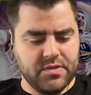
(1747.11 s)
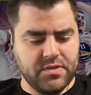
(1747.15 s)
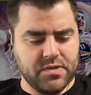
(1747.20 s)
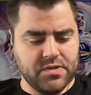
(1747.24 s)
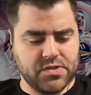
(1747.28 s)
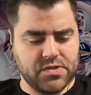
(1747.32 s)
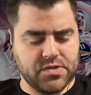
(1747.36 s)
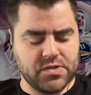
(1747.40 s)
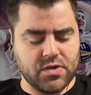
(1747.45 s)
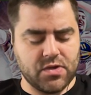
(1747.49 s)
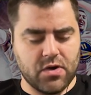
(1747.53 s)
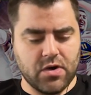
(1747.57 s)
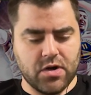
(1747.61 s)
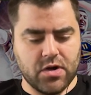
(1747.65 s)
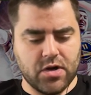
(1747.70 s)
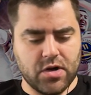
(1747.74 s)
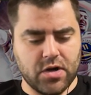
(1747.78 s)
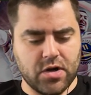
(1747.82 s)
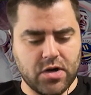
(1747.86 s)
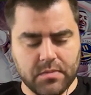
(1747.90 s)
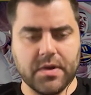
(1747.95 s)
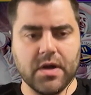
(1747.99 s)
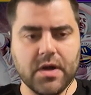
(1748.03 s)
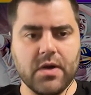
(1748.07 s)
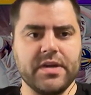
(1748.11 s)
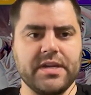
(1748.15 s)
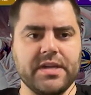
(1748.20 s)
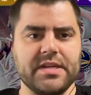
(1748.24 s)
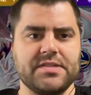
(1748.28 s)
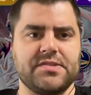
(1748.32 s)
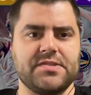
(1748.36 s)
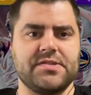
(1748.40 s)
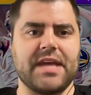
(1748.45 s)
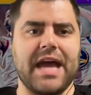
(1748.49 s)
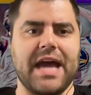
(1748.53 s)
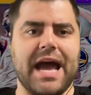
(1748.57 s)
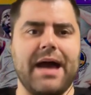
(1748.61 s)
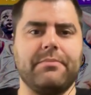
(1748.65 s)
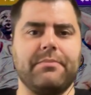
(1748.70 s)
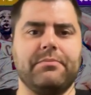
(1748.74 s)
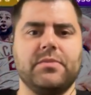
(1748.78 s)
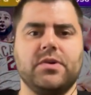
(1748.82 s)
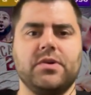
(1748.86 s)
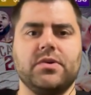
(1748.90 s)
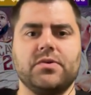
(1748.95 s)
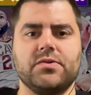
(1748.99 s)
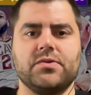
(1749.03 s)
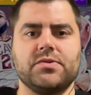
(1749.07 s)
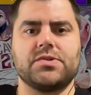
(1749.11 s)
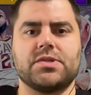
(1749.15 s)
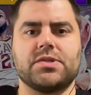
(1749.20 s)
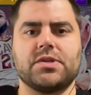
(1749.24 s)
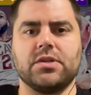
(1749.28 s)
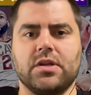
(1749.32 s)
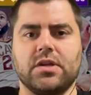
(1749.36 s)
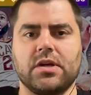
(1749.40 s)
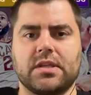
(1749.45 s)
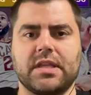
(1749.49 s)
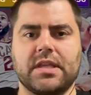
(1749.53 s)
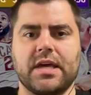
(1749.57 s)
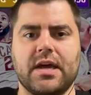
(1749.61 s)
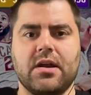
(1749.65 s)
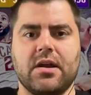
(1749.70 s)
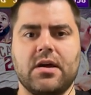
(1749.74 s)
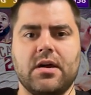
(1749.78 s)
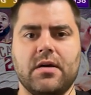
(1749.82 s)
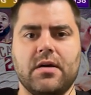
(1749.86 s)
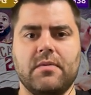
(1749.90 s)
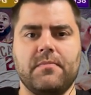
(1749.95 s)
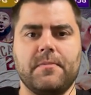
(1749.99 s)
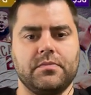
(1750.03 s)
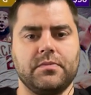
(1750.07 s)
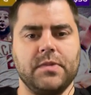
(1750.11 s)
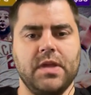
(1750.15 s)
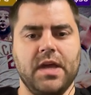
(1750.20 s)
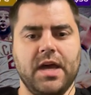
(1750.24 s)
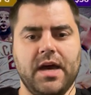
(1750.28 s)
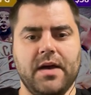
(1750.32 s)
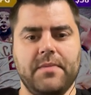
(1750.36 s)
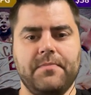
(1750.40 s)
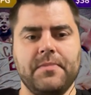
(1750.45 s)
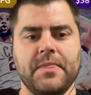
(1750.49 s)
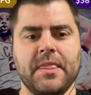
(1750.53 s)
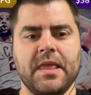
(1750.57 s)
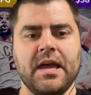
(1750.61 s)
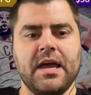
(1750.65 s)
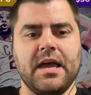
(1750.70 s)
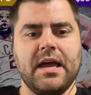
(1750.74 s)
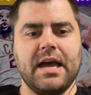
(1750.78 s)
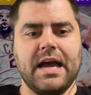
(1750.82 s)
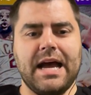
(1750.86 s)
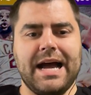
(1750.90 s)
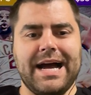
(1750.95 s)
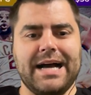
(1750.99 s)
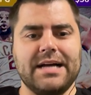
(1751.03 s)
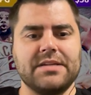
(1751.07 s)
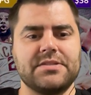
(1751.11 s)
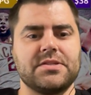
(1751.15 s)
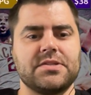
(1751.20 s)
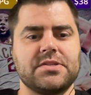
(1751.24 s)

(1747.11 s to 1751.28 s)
the starter. Going to StatMuse to look that up. Yeah. As a